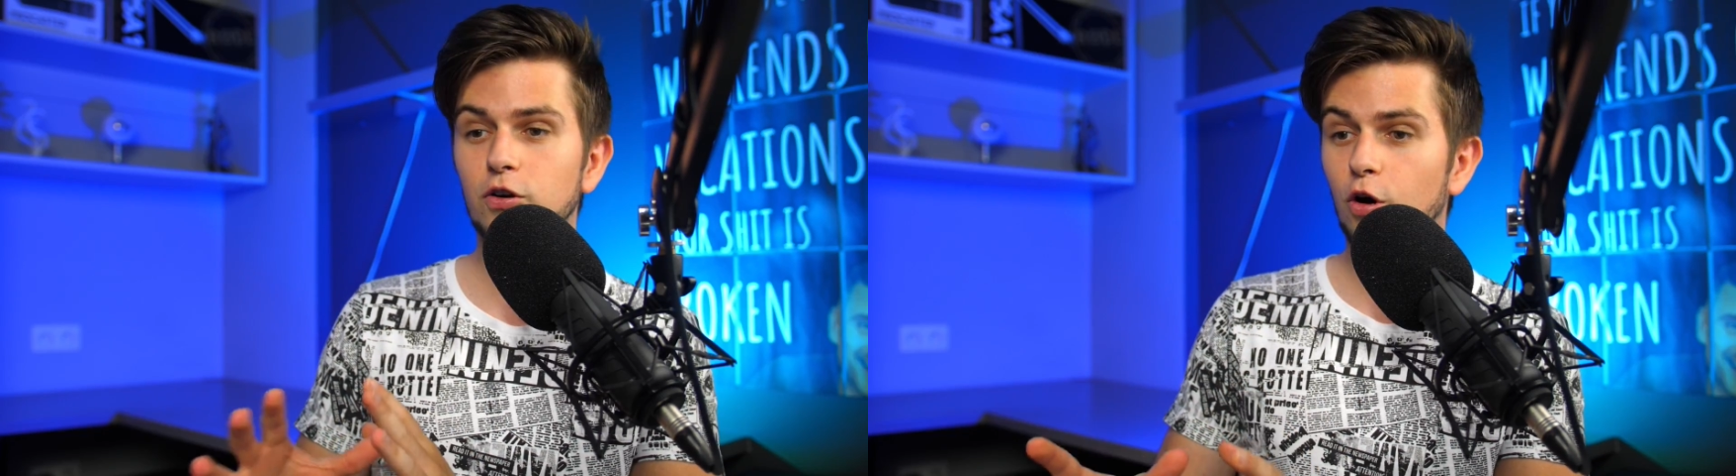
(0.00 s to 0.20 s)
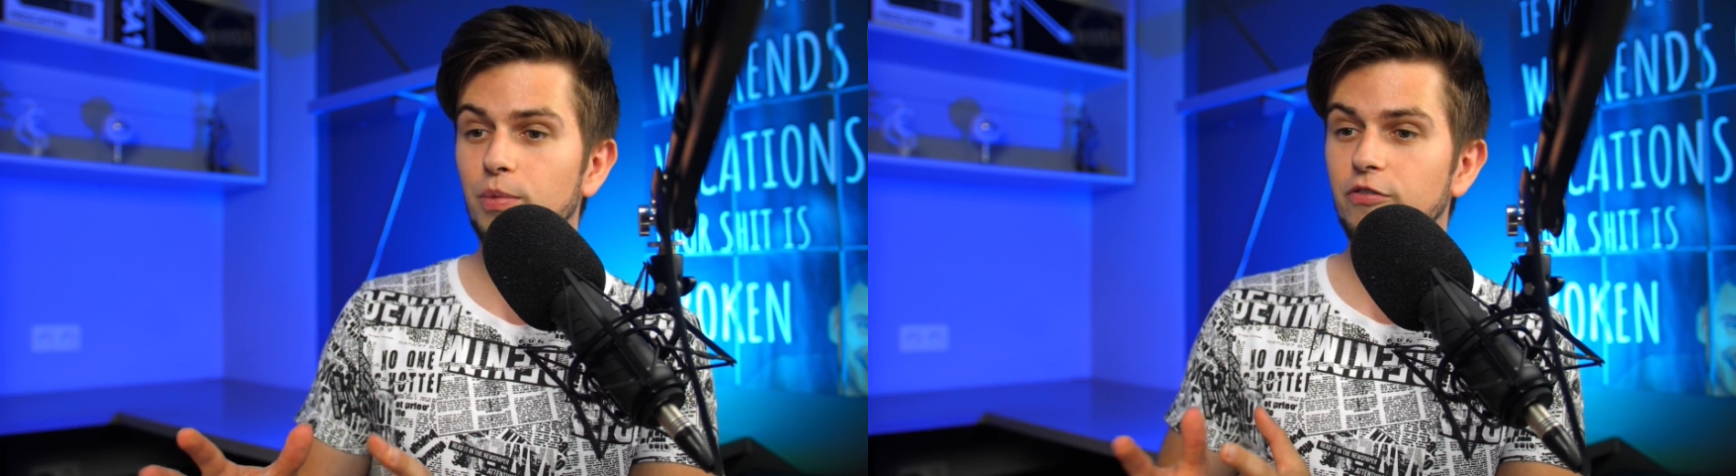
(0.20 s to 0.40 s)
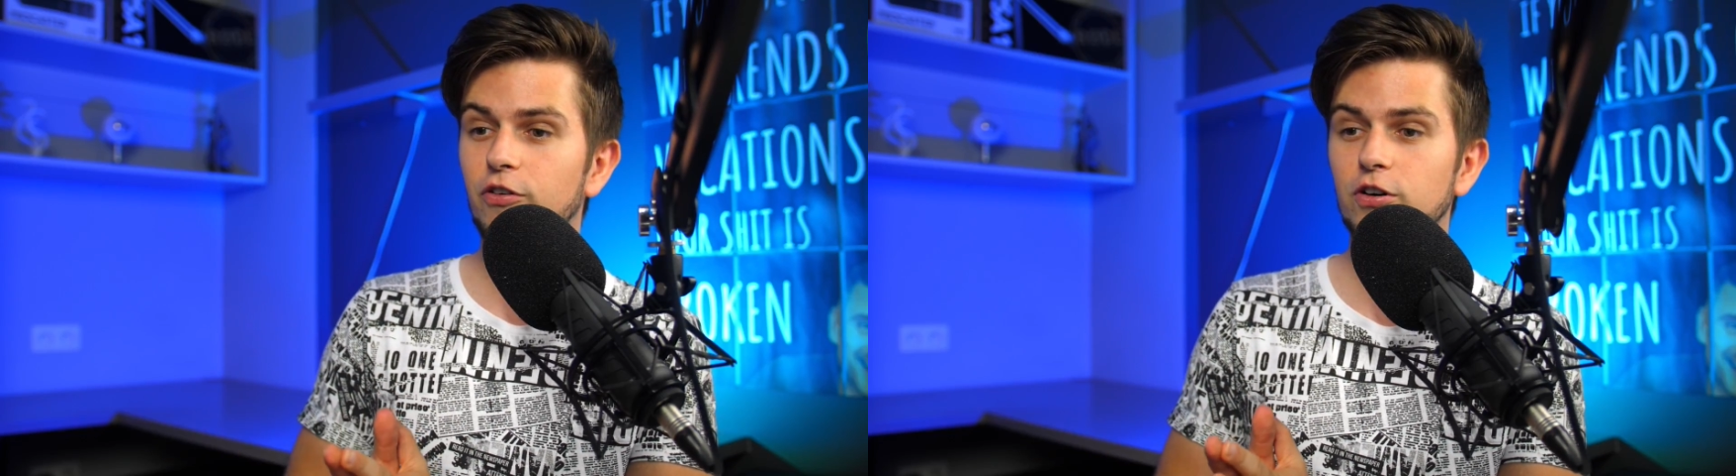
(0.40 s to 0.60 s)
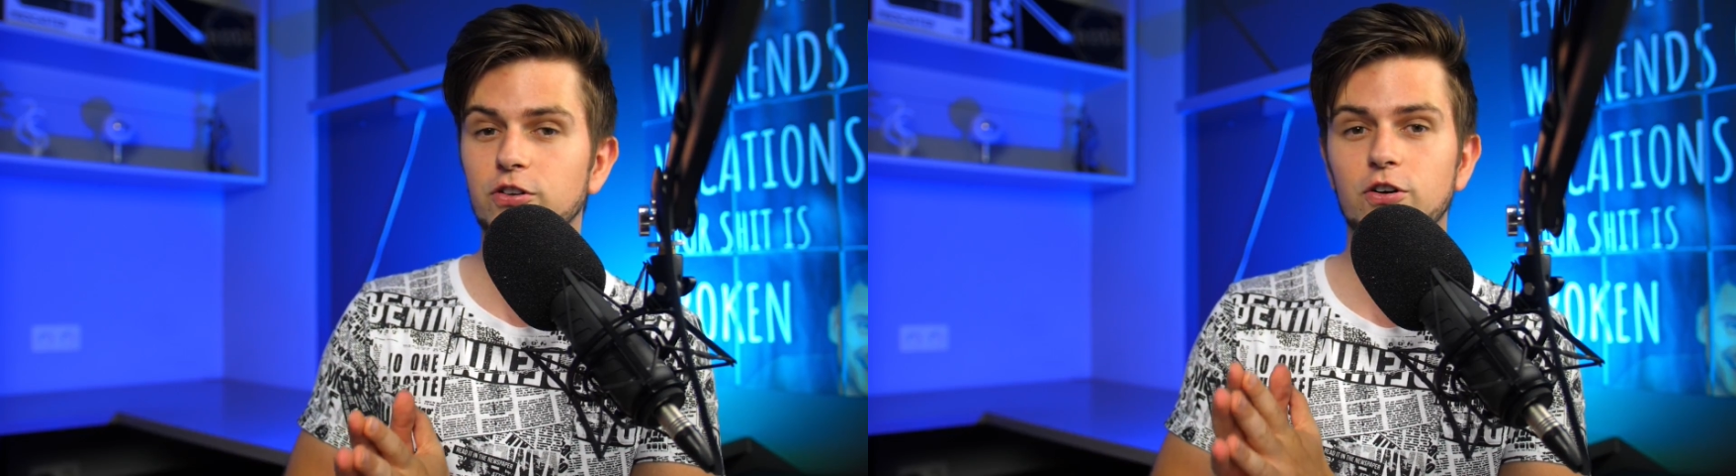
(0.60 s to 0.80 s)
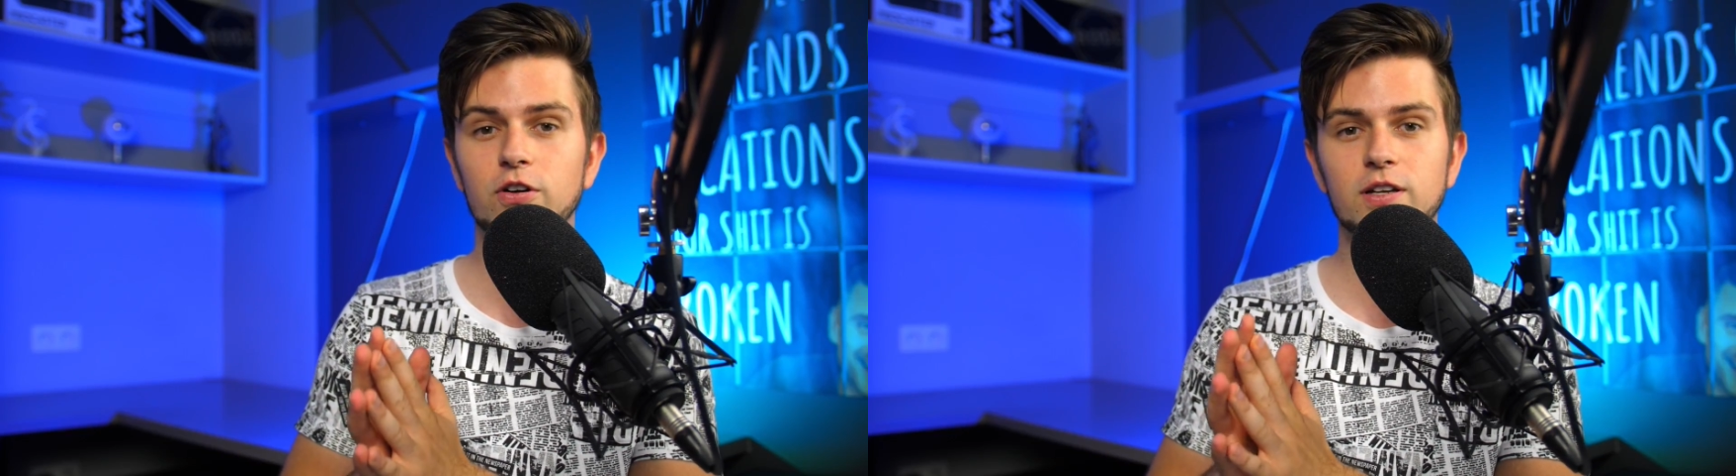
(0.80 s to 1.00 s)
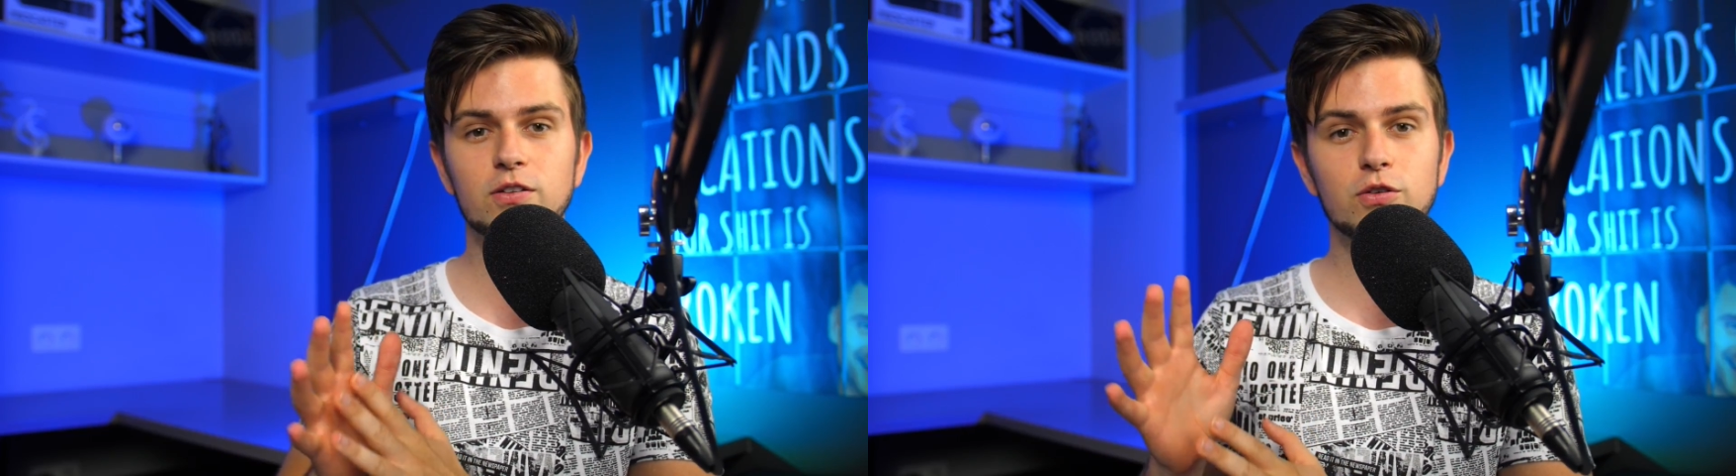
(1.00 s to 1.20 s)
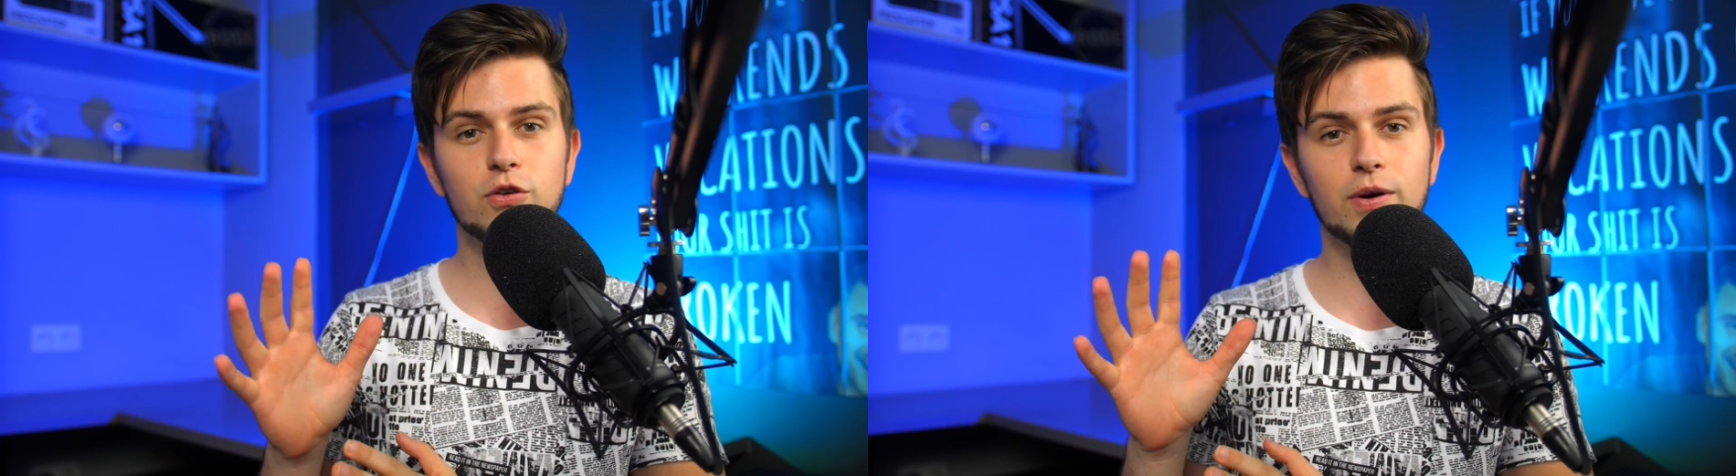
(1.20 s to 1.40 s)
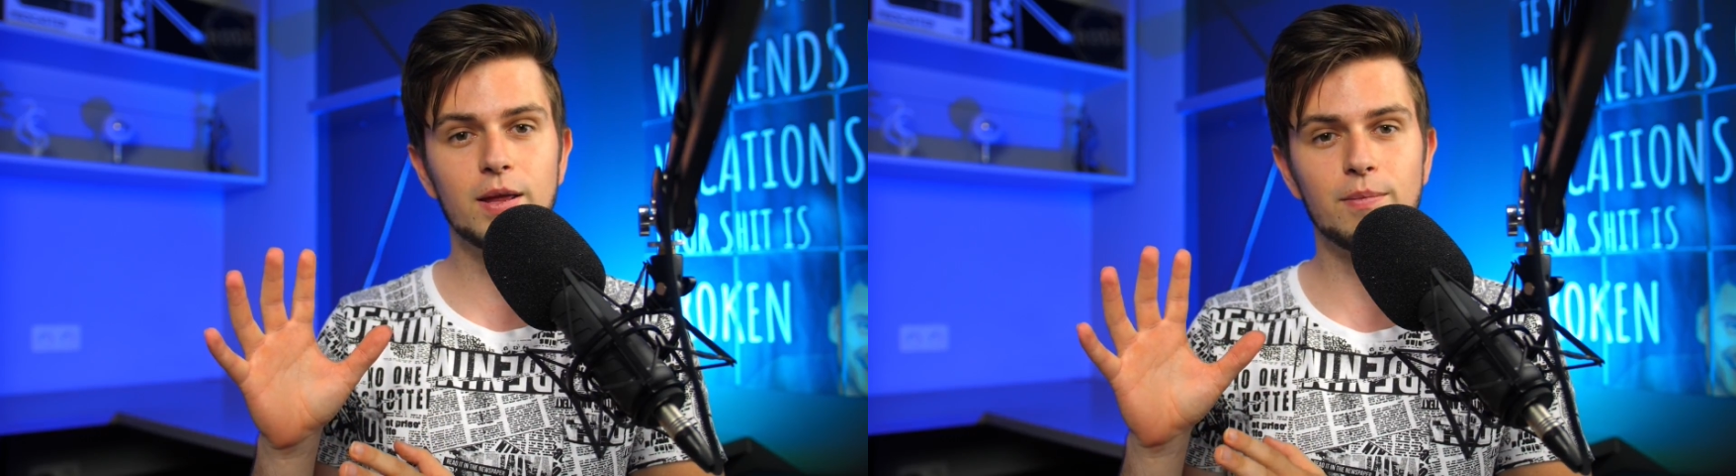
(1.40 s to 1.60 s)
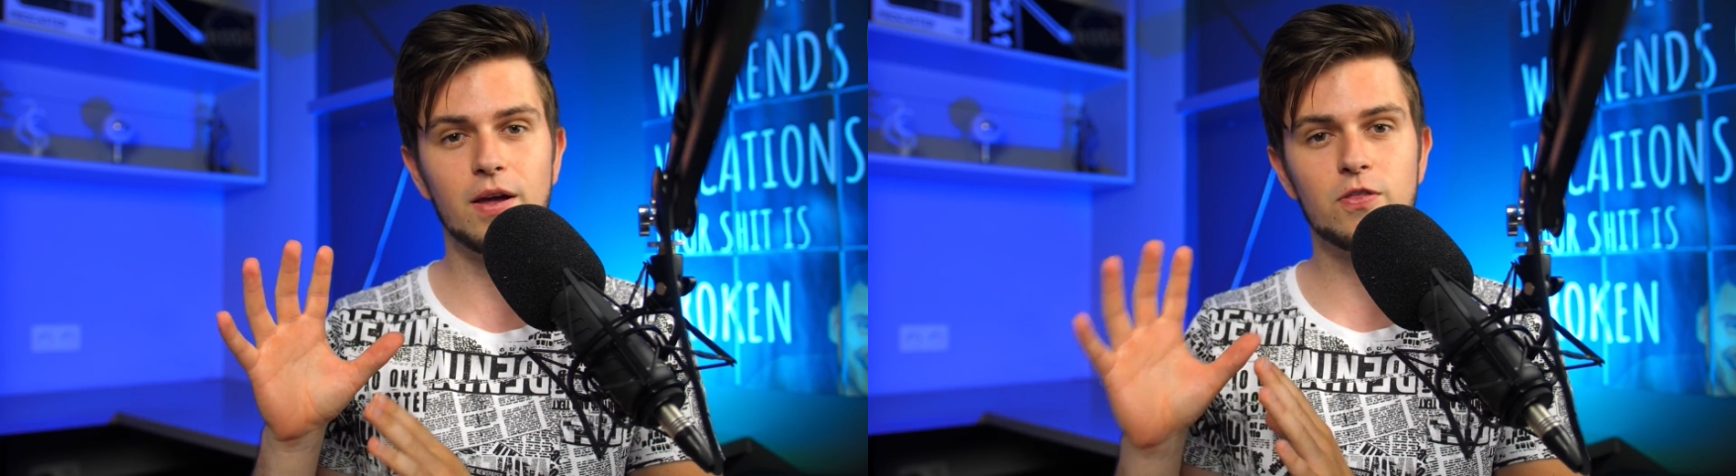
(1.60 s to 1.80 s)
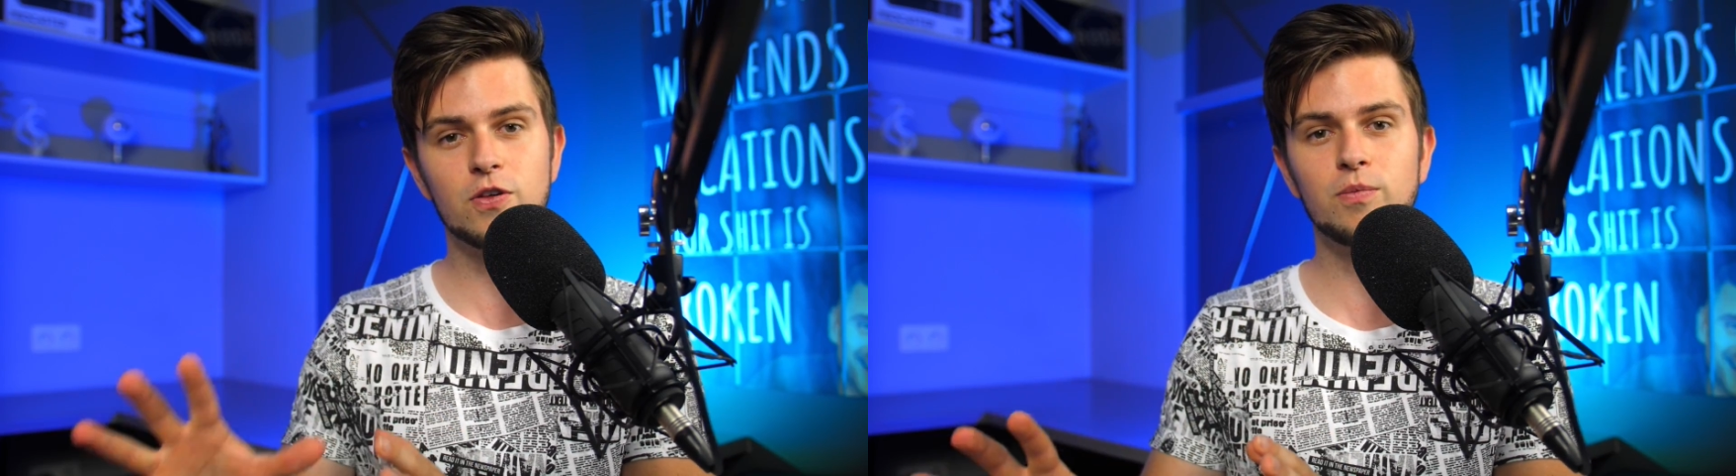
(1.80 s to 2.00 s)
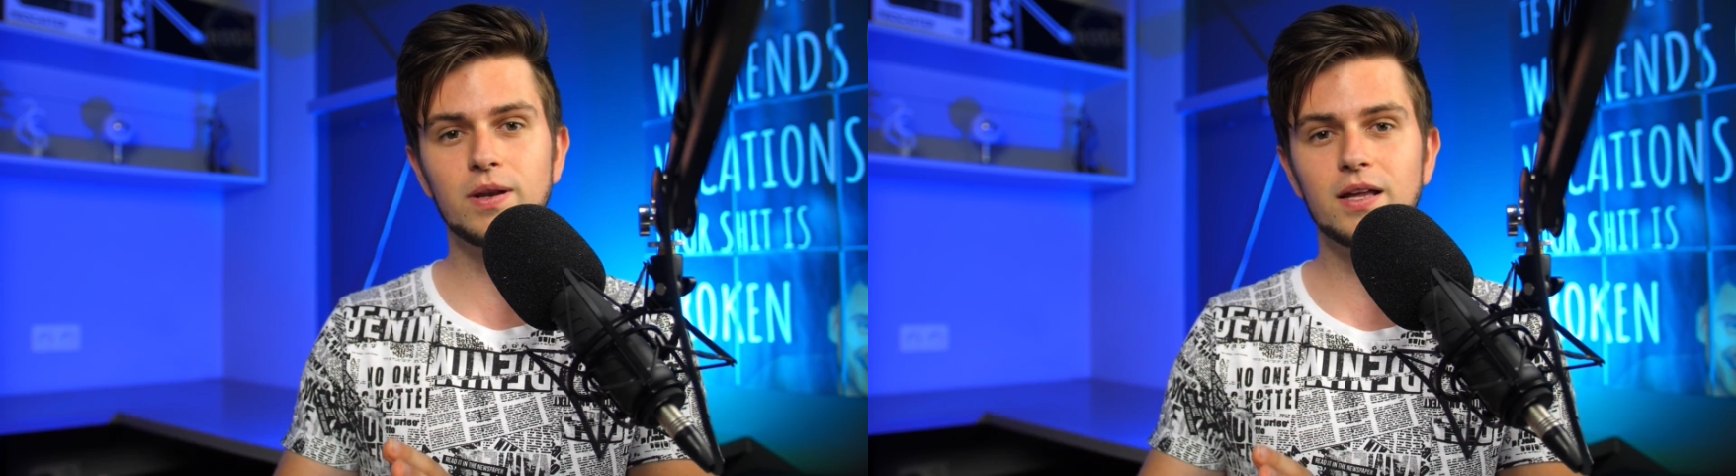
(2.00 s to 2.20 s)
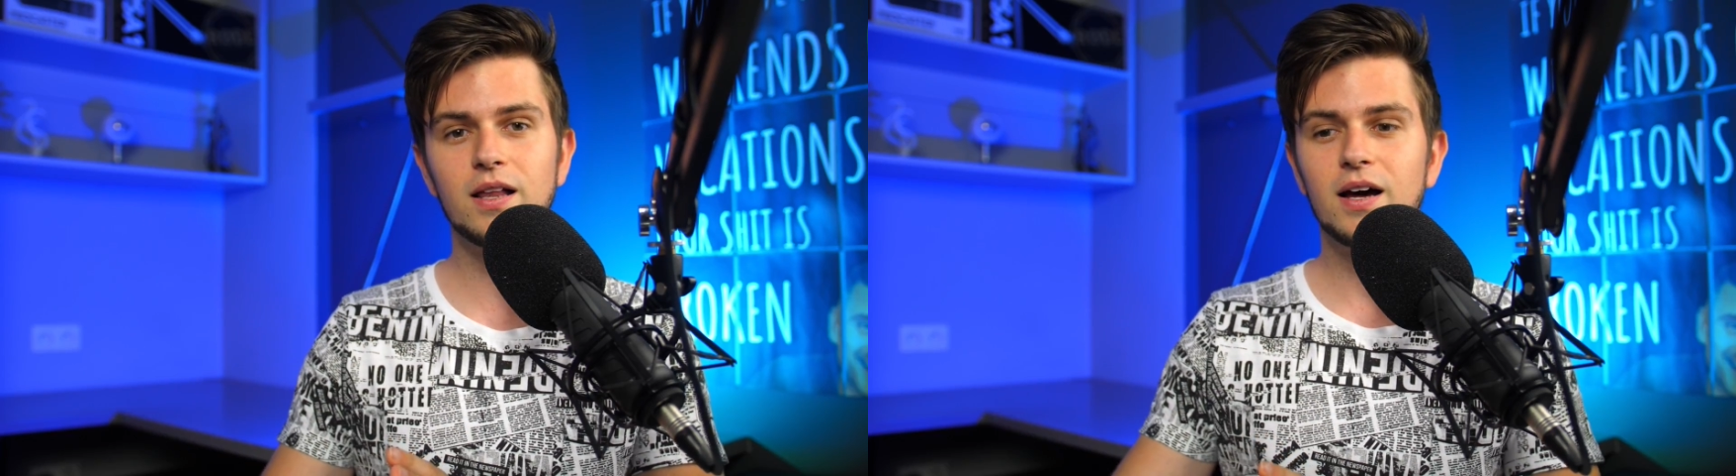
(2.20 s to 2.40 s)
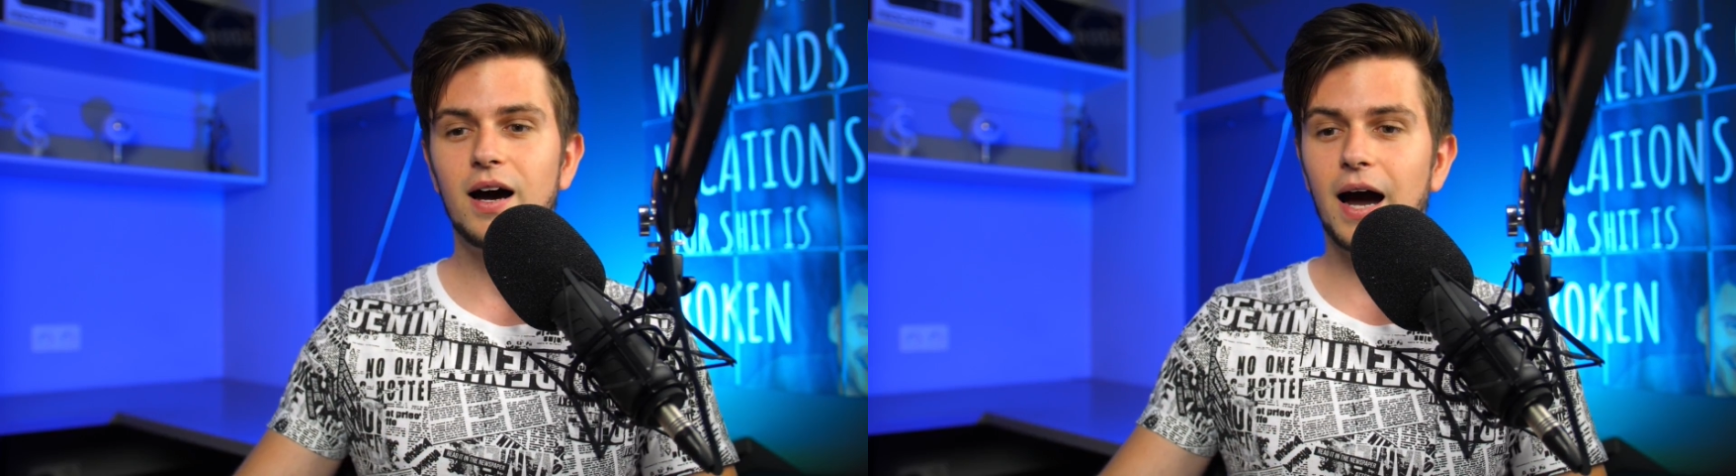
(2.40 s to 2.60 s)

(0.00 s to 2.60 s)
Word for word: No, before starting to create my thumbnail,